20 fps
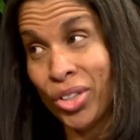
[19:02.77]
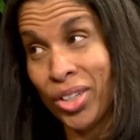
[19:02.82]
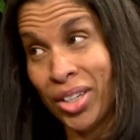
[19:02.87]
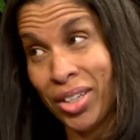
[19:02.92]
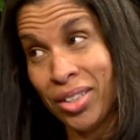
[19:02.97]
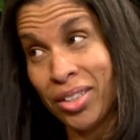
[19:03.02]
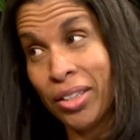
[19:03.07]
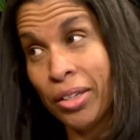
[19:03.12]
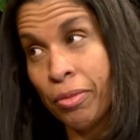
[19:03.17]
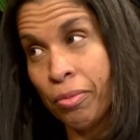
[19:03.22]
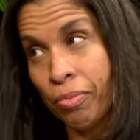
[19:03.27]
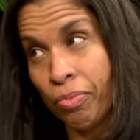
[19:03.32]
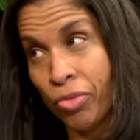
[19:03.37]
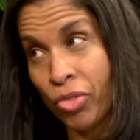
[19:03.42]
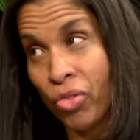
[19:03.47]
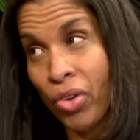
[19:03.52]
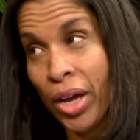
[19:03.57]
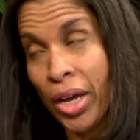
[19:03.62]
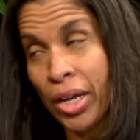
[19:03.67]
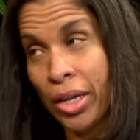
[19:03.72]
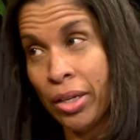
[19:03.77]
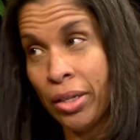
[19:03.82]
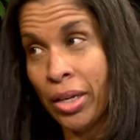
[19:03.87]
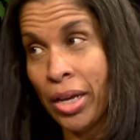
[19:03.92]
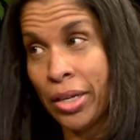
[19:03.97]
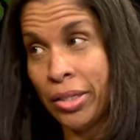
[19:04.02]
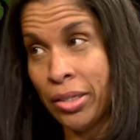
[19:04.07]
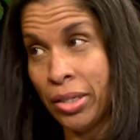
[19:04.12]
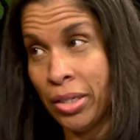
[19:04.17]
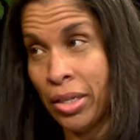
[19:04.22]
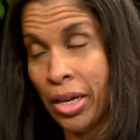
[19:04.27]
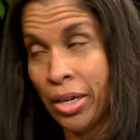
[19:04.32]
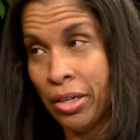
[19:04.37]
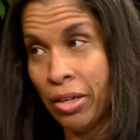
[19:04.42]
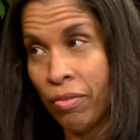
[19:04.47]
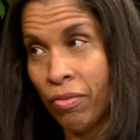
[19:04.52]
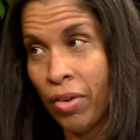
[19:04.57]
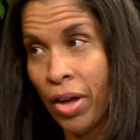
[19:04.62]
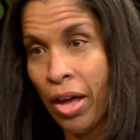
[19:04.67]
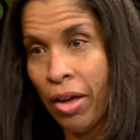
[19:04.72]
agent, right, in
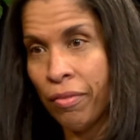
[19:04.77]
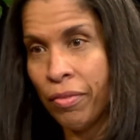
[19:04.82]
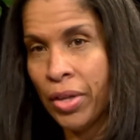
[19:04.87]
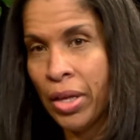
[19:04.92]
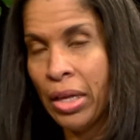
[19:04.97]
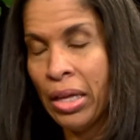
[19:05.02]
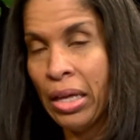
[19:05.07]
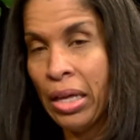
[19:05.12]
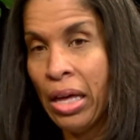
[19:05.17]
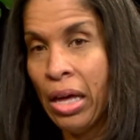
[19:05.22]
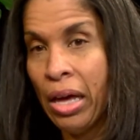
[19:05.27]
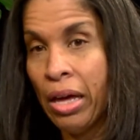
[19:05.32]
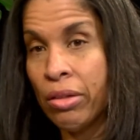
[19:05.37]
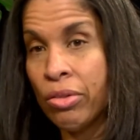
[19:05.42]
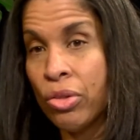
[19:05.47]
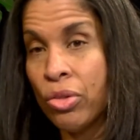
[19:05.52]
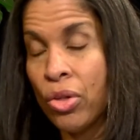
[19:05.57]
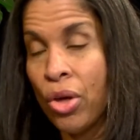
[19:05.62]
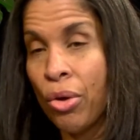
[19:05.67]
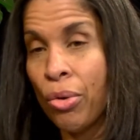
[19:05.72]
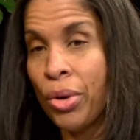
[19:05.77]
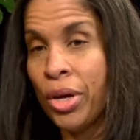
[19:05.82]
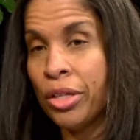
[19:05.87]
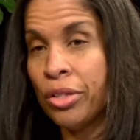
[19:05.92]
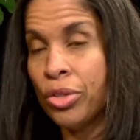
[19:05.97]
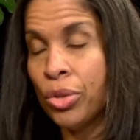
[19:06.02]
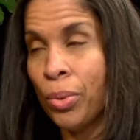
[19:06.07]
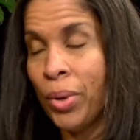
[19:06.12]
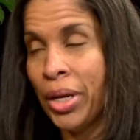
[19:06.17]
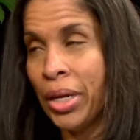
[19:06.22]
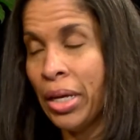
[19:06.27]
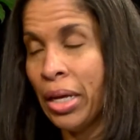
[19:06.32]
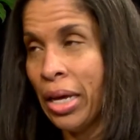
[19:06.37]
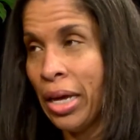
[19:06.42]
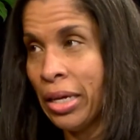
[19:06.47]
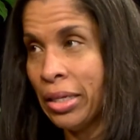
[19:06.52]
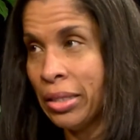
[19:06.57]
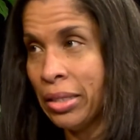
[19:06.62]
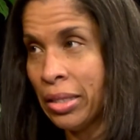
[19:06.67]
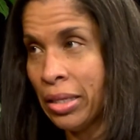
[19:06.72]
1995. And so in
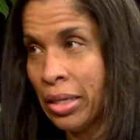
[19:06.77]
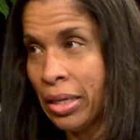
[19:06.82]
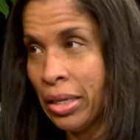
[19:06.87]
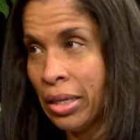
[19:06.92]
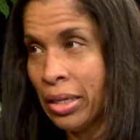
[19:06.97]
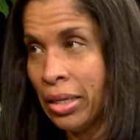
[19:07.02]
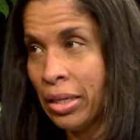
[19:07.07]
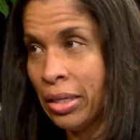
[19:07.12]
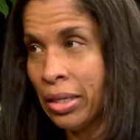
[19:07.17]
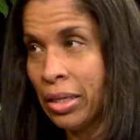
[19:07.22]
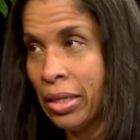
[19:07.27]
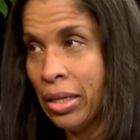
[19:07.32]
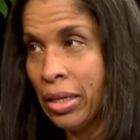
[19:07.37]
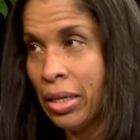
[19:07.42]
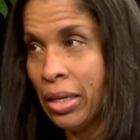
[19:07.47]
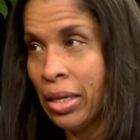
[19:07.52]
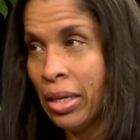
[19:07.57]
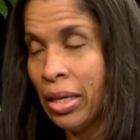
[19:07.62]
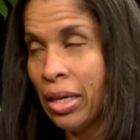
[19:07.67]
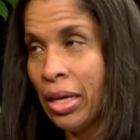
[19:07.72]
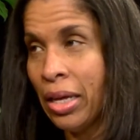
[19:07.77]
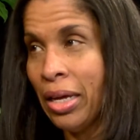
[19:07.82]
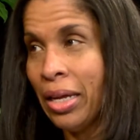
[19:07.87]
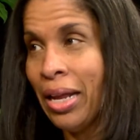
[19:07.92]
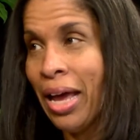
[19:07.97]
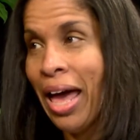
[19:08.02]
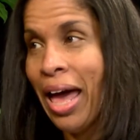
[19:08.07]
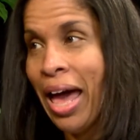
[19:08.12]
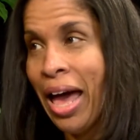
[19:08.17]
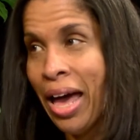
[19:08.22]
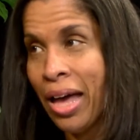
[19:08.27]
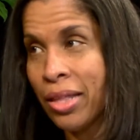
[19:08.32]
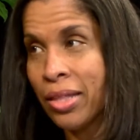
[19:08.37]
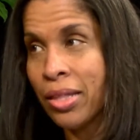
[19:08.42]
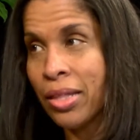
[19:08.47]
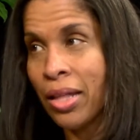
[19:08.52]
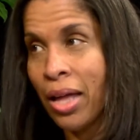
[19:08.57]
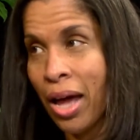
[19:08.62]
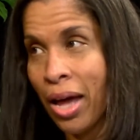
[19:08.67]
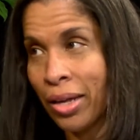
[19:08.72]
2018, it has
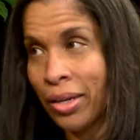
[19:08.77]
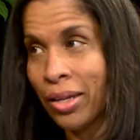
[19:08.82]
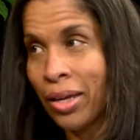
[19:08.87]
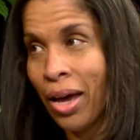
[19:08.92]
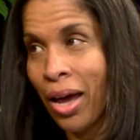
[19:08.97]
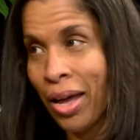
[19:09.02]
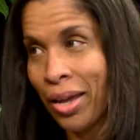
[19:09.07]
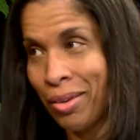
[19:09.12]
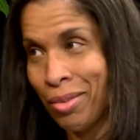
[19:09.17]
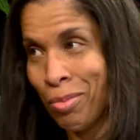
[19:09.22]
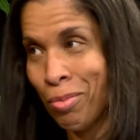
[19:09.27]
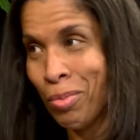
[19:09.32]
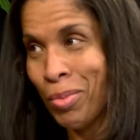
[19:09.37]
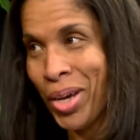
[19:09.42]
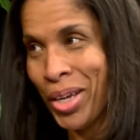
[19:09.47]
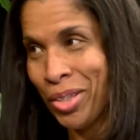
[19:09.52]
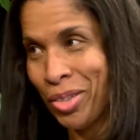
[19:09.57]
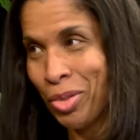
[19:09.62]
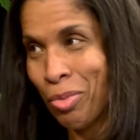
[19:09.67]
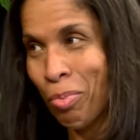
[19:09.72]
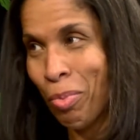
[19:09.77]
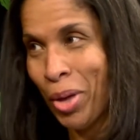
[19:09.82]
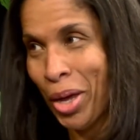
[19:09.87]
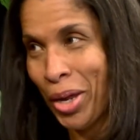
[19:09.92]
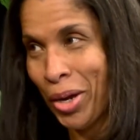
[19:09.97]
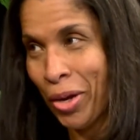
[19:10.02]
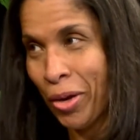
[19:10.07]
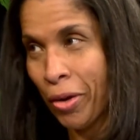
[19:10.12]
not gotten much better.